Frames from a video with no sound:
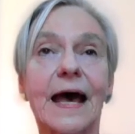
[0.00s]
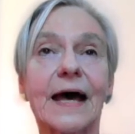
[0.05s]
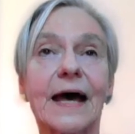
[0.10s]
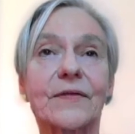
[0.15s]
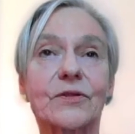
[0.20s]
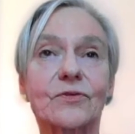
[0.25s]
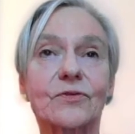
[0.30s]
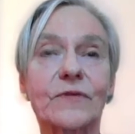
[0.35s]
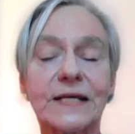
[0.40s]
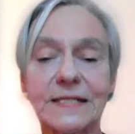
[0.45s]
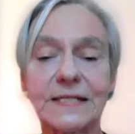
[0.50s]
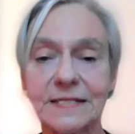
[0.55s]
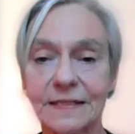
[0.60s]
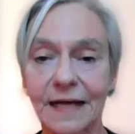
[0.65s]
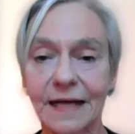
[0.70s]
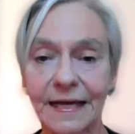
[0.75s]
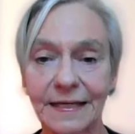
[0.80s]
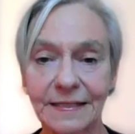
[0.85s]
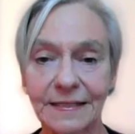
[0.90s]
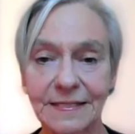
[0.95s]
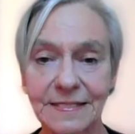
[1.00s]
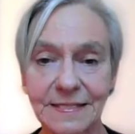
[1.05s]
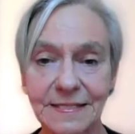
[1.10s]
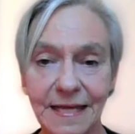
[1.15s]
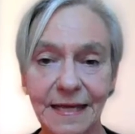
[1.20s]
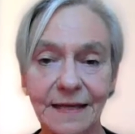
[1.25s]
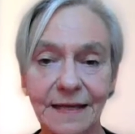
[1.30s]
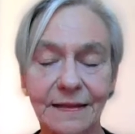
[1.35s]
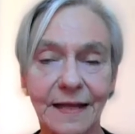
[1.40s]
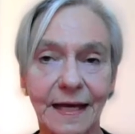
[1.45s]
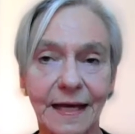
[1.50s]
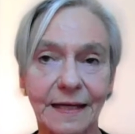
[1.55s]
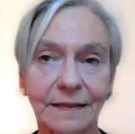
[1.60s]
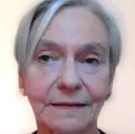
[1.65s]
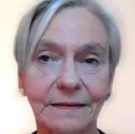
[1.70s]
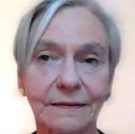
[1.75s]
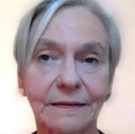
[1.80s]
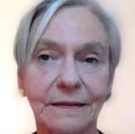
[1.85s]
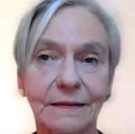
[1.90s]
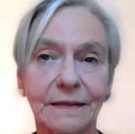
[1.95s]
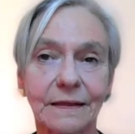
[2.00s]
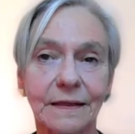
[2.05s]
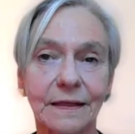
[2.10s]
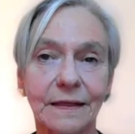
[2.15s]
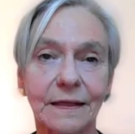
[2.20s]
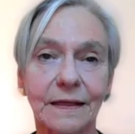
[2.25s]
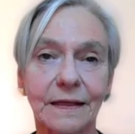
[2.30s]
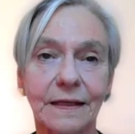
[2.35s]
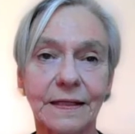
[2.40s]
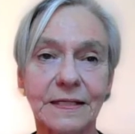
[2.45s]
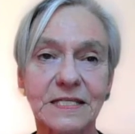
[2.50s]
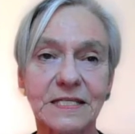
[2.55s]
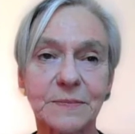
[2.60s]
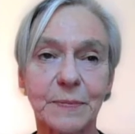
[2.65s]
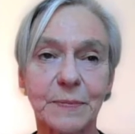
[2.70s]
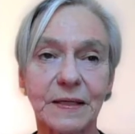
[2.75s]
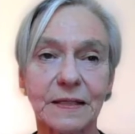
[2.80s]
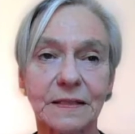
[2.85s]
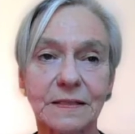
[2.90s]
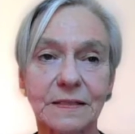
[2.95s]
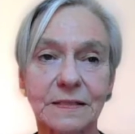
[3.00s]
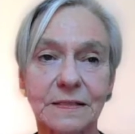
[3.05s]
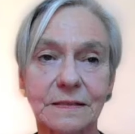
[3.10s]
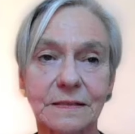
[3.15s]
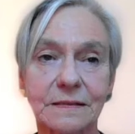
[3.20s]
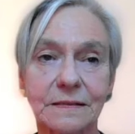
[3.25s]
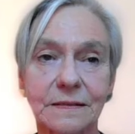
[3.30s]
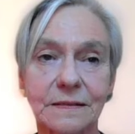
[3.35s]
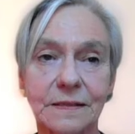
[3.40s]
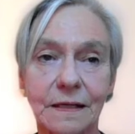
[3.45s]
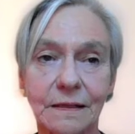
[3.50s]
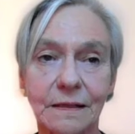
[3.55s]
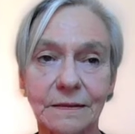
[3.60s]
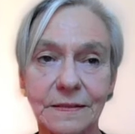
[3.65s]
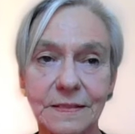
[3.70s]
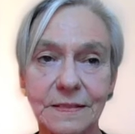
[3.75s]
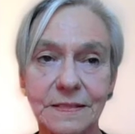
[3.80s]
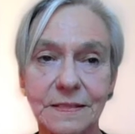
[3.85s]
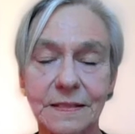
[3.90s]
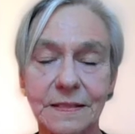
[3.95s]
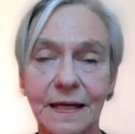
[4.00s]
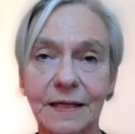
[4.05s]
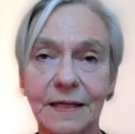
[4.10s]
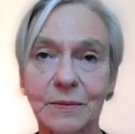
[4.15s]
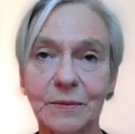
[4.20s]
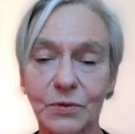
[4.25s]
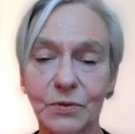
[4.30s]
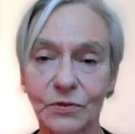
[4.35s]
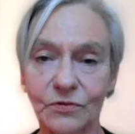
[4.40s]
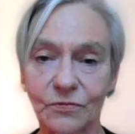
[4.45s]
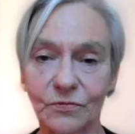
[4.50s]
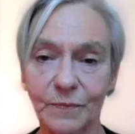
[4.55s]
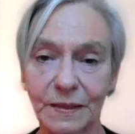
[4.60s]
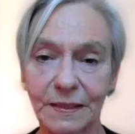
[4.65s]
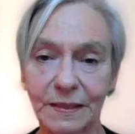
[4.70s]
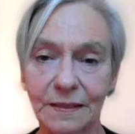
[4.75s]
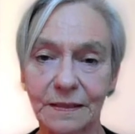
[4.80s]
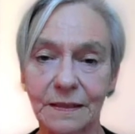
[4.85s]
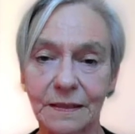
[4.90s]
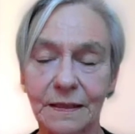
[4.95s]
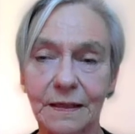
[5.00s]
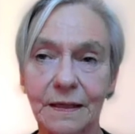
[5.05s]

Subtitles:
And the reason I can say that is because dance and movement,